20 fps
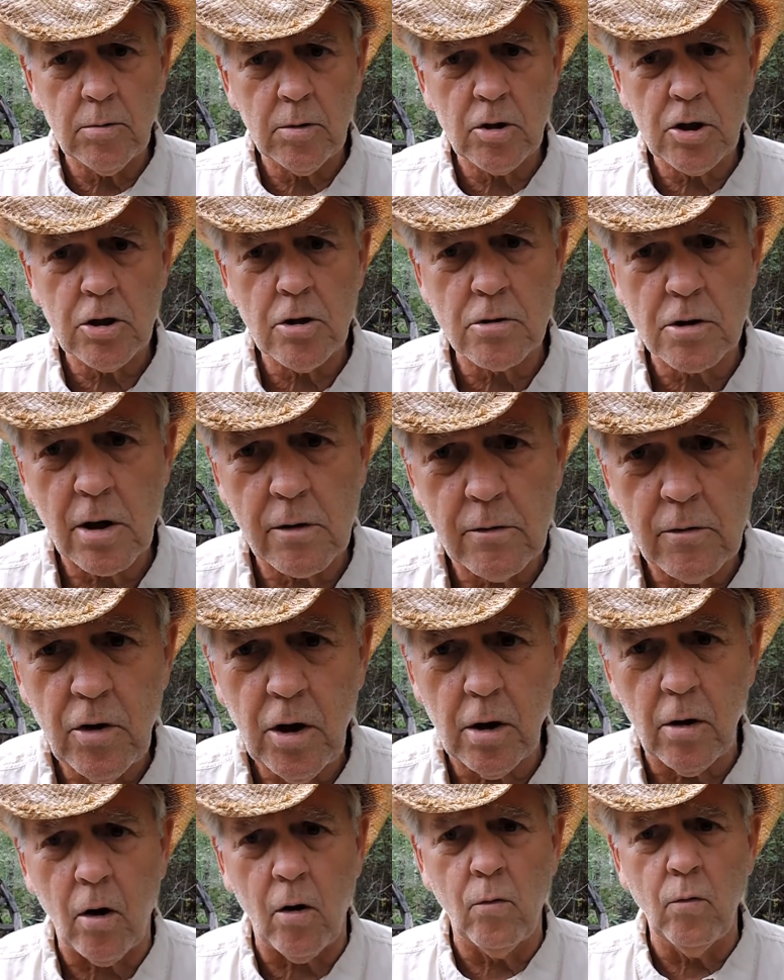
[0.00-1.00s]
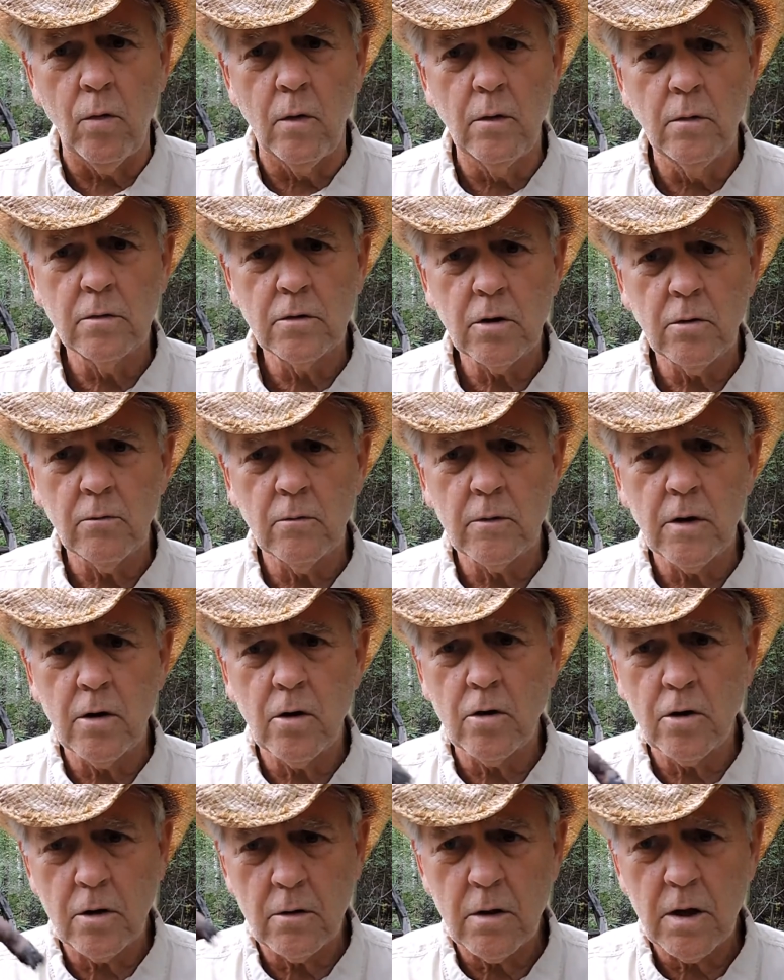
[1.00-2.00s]
It's just, you know, so
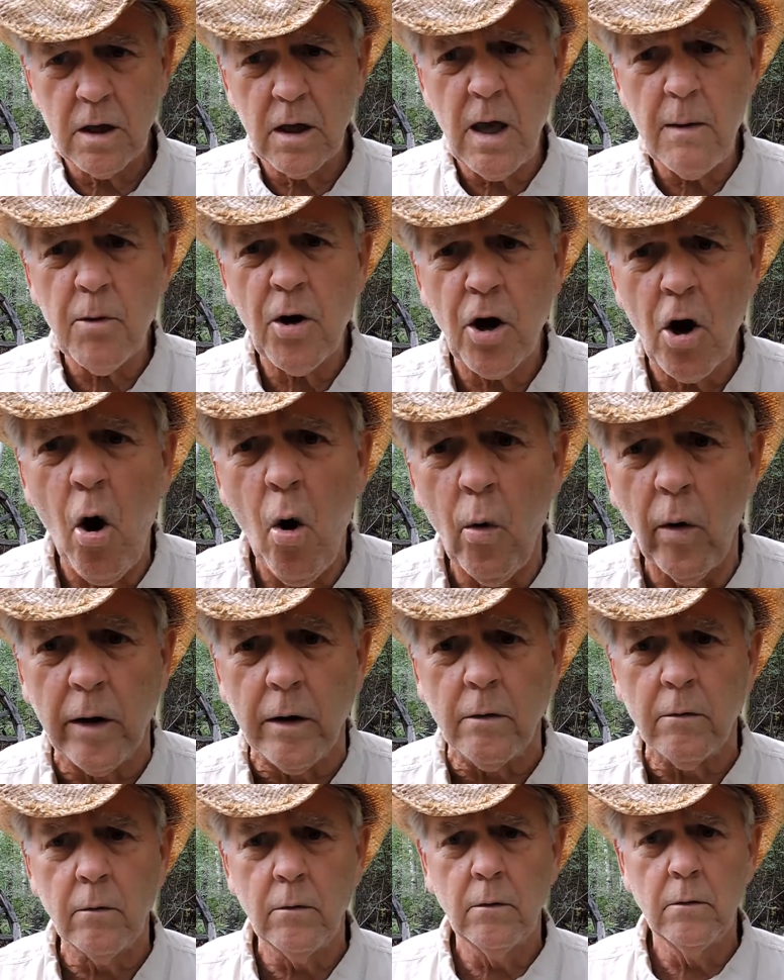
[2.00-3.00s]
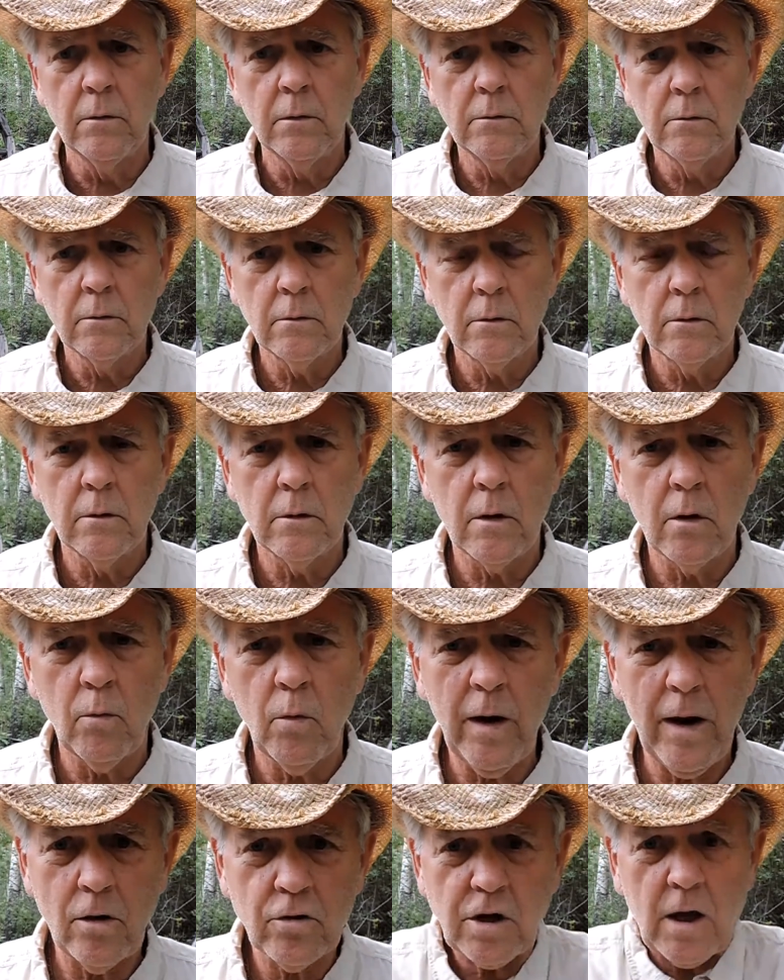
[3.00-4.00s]
keep going.
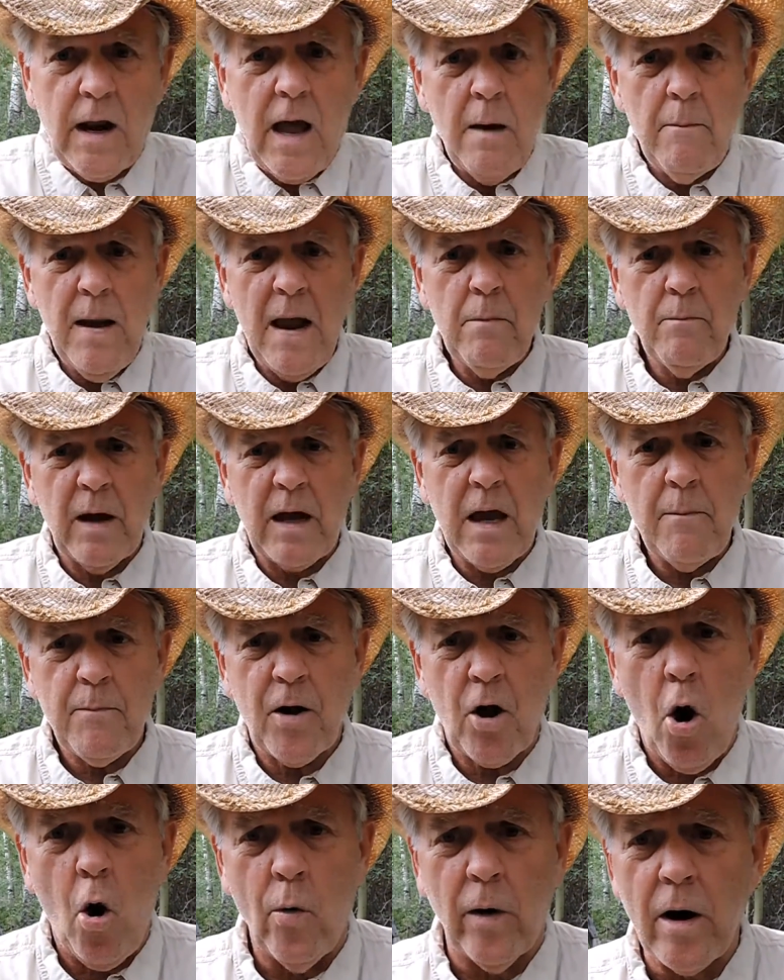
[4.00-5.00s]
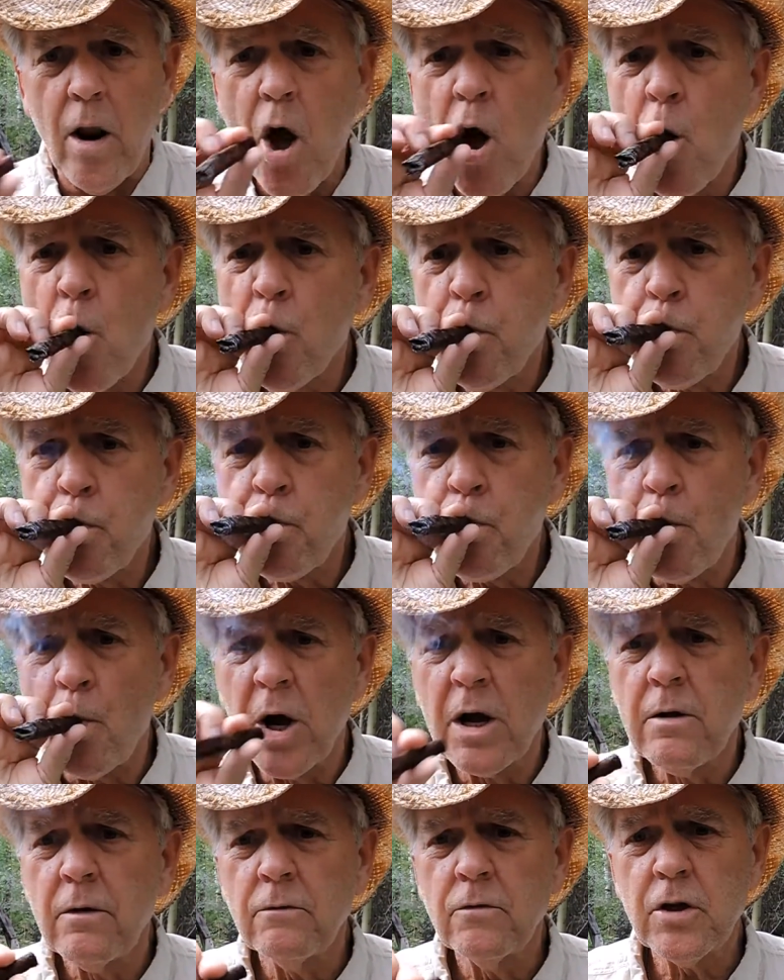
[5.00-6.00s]
What else can I mean but keep it going?
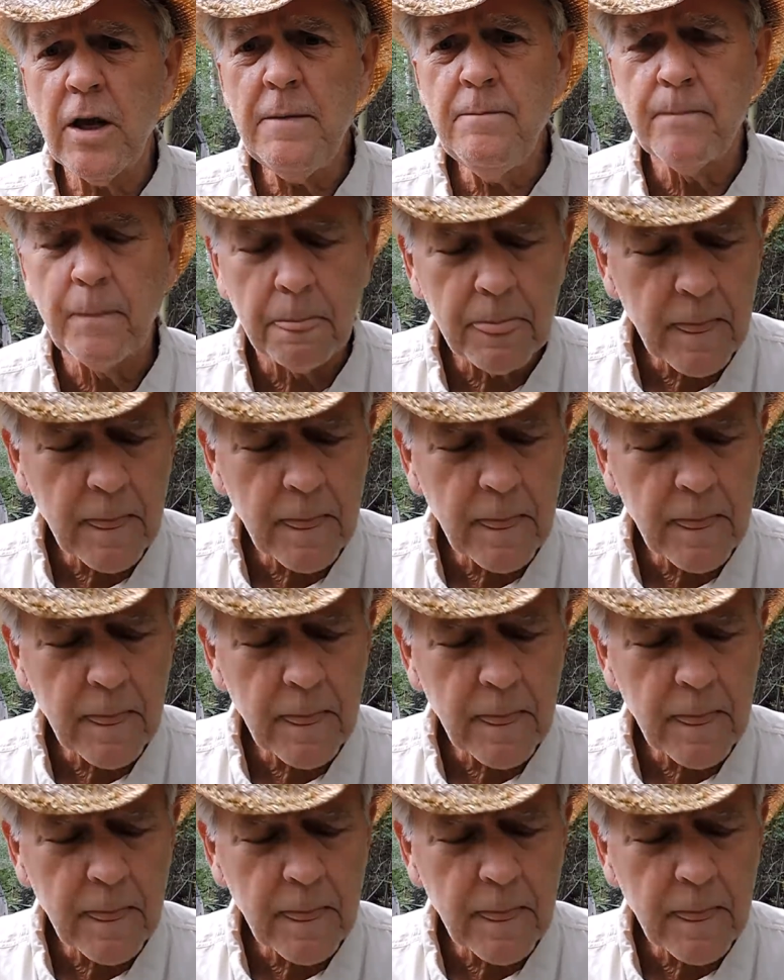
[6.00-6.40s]
See?